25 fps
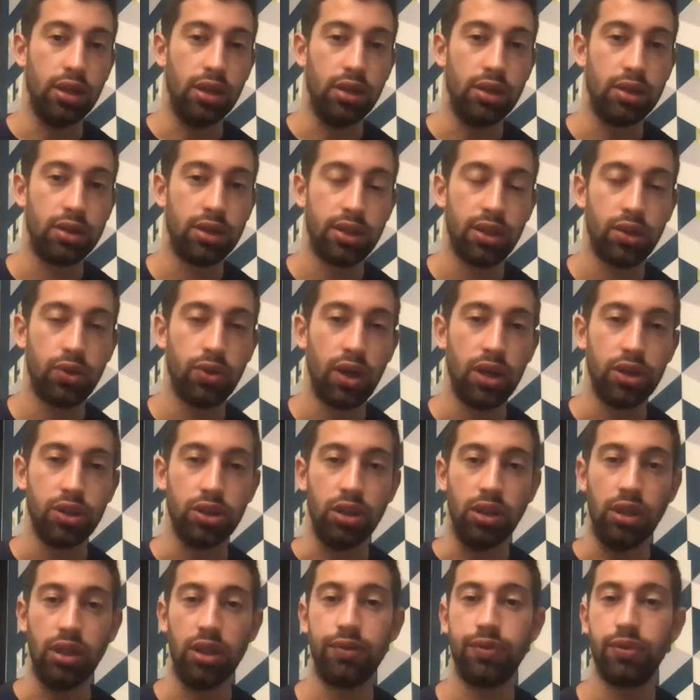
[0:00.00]

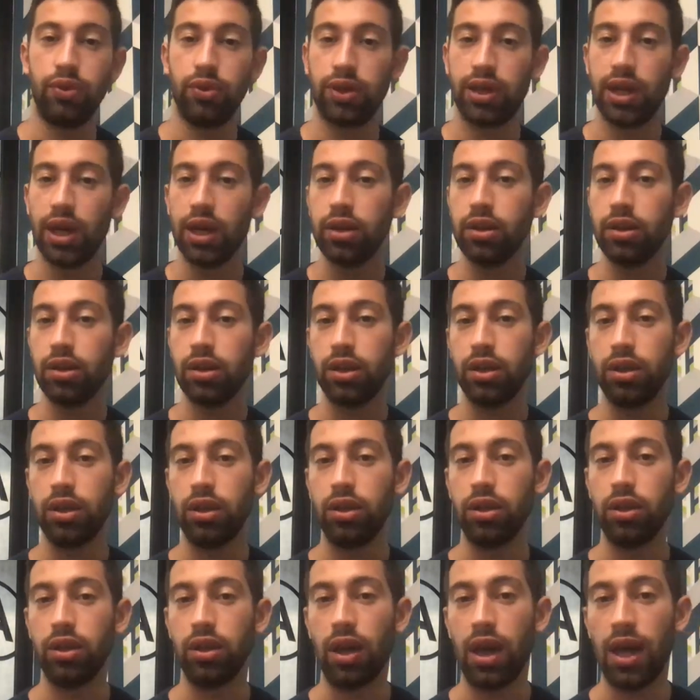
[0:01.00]
situation. If you can
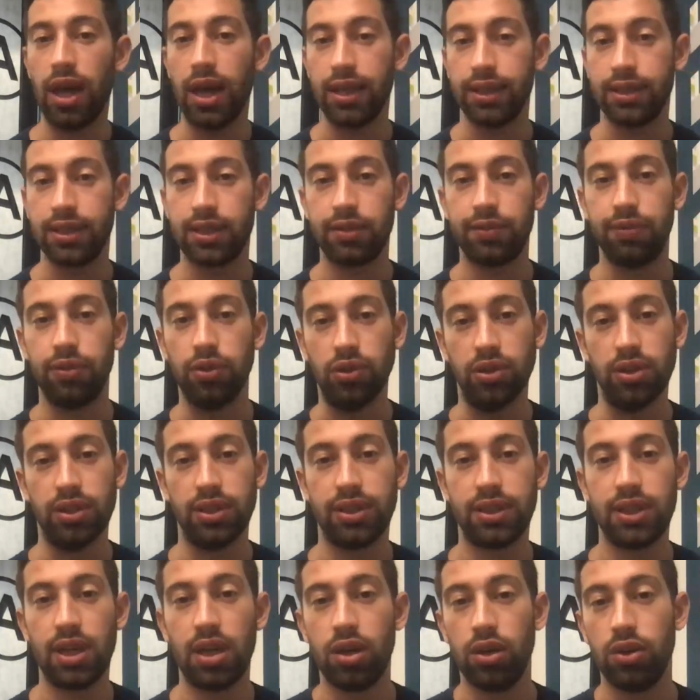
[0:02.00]
ask for the
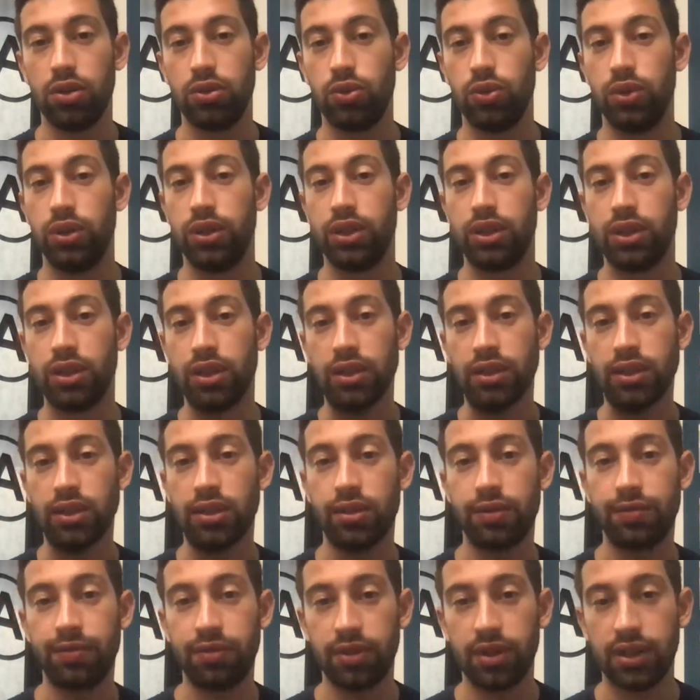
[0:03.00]
seller to increase
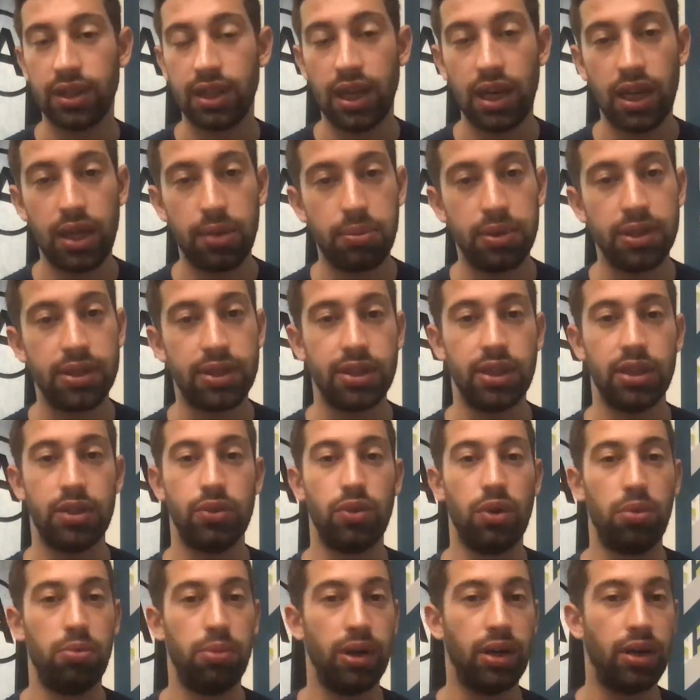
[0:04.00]
the limits, it
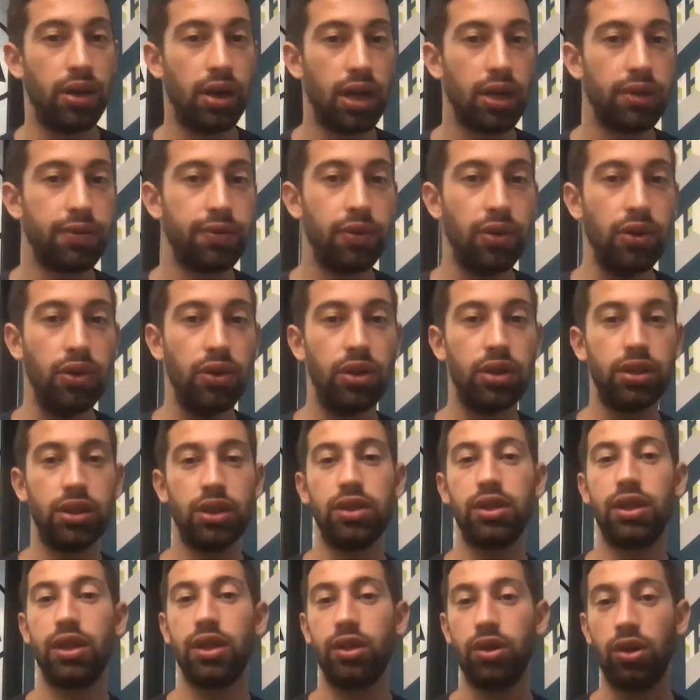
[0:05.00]
will be great for you, and
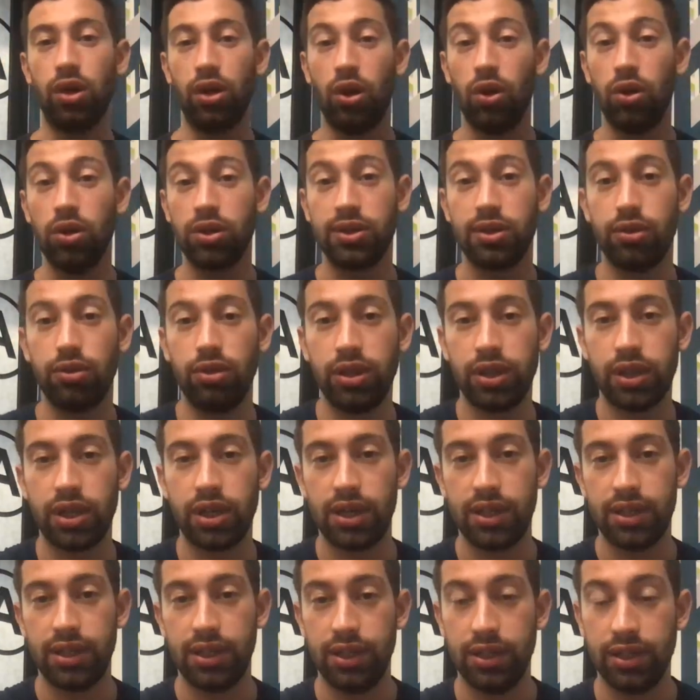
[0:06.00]
it can also
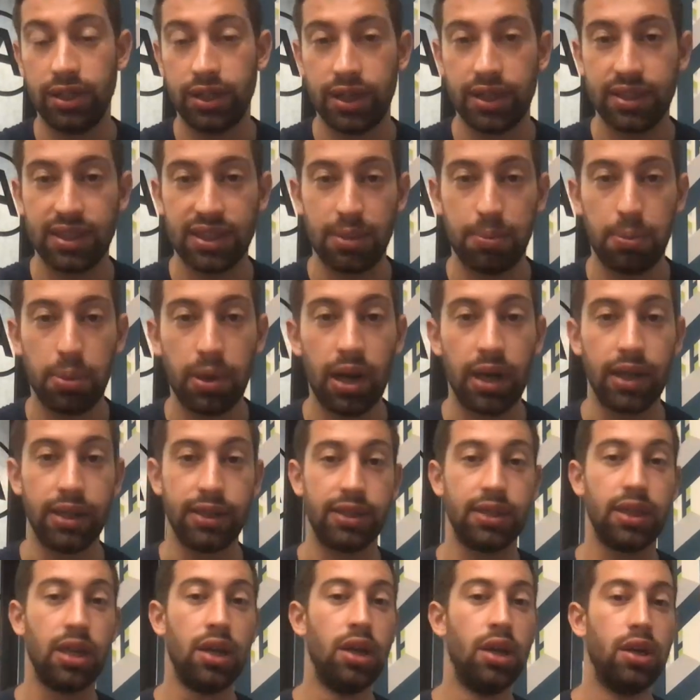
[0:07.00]
increase the
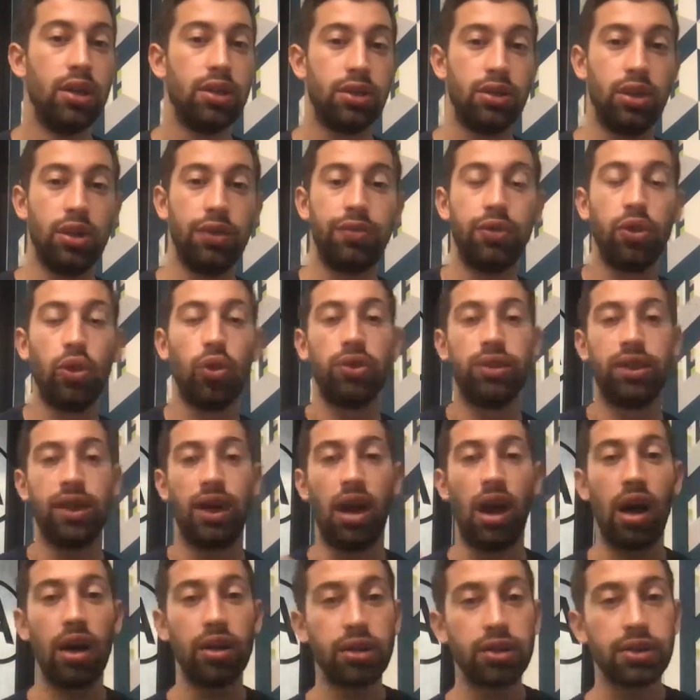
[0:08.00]
price. So if you're on the
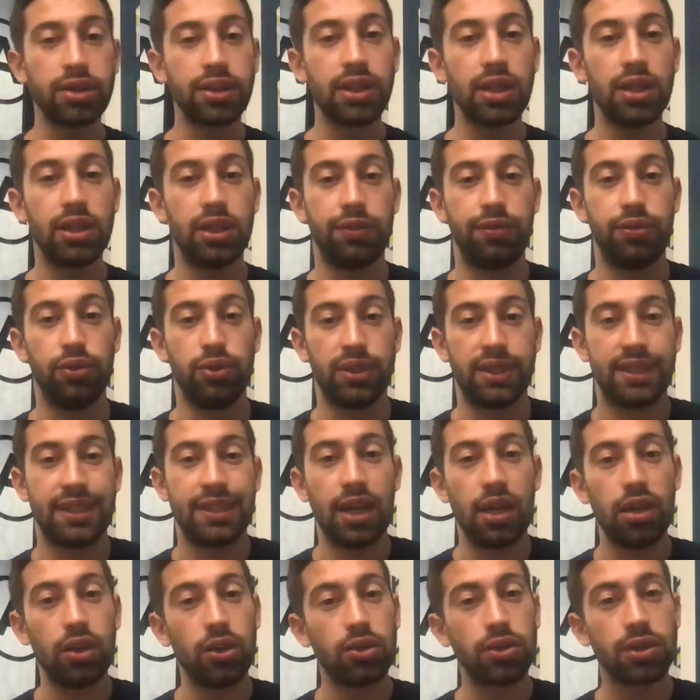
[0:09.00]
other side, if you
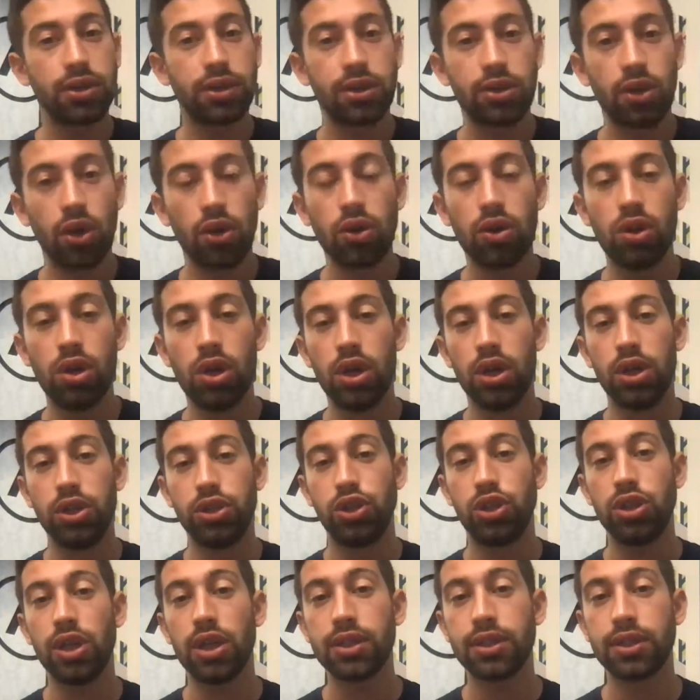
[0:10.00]
sell your store,
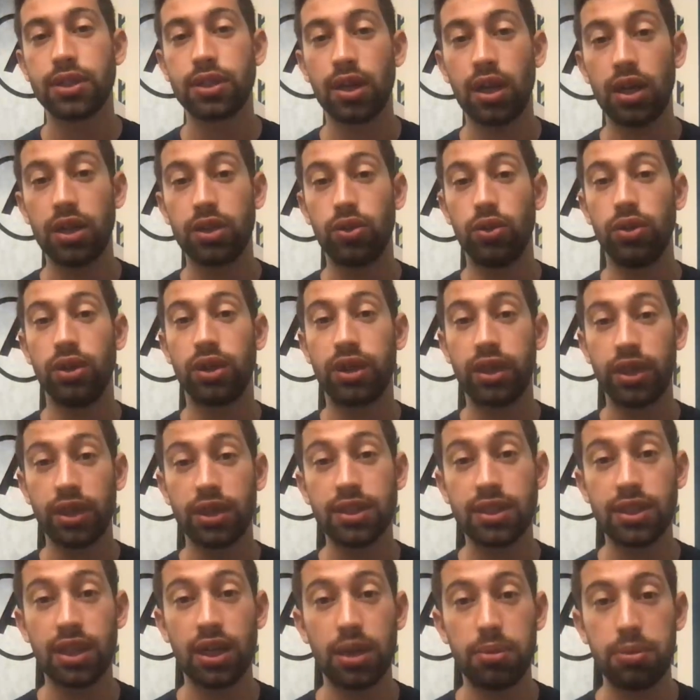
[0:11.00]
just try to increase
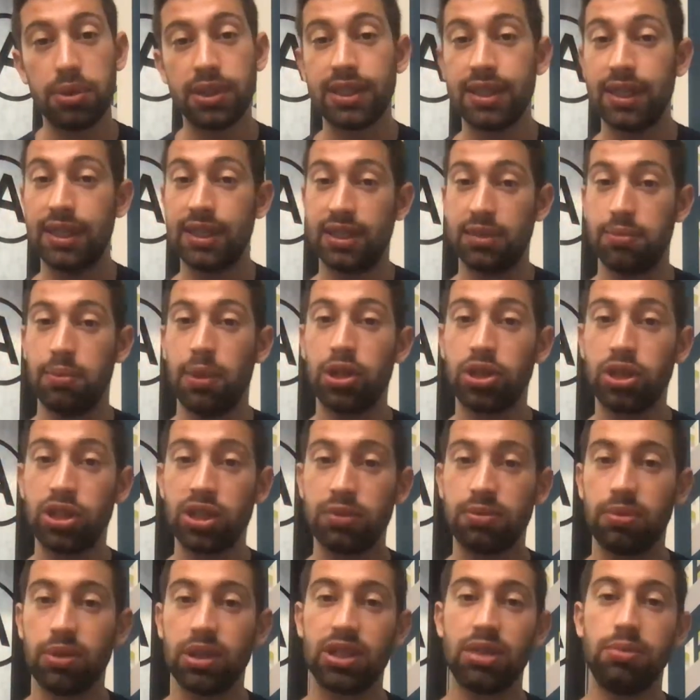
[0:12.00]
the limits as much as
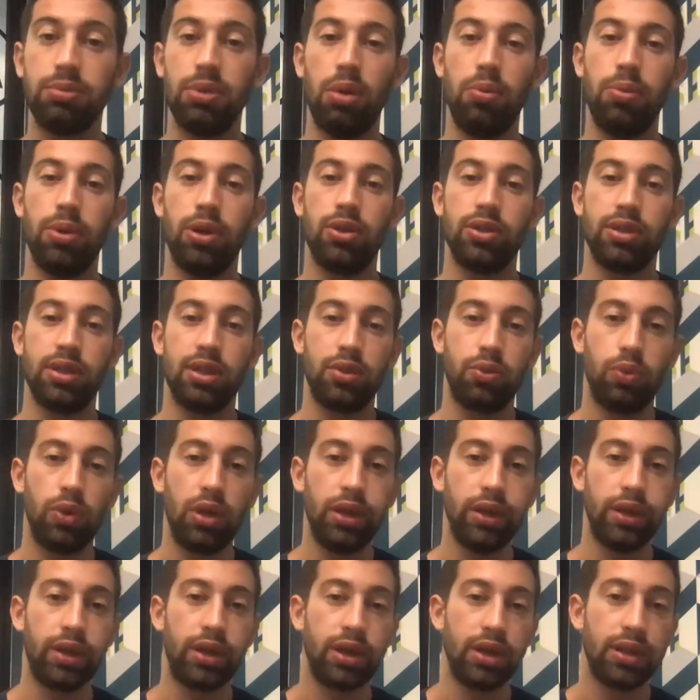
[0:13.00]
possible because it will
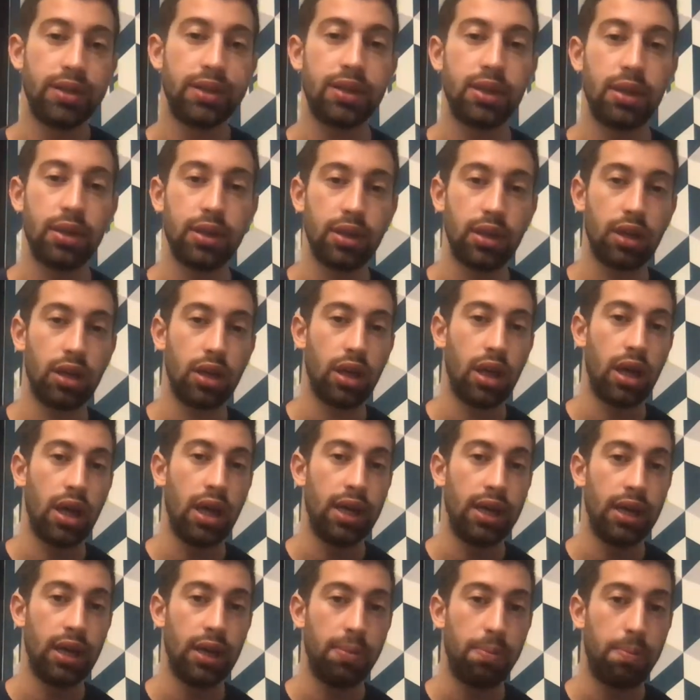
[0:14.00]
increase the
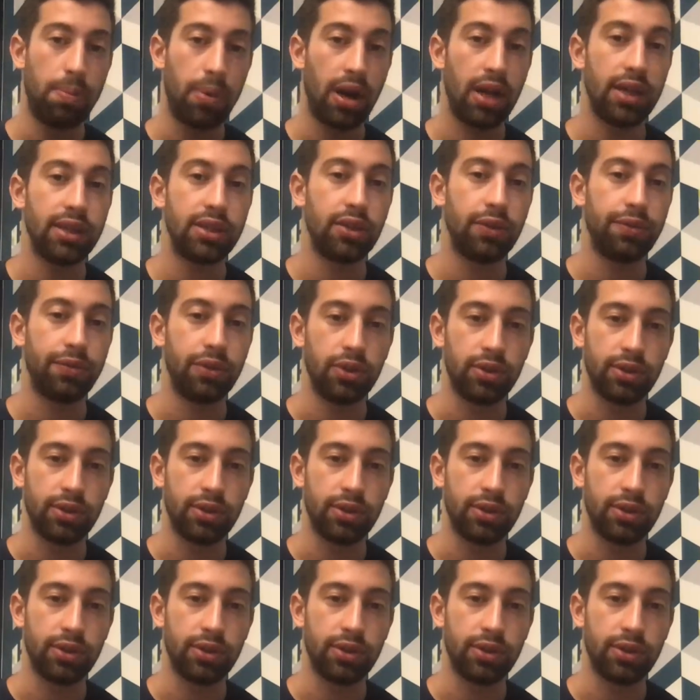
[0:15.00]
price of your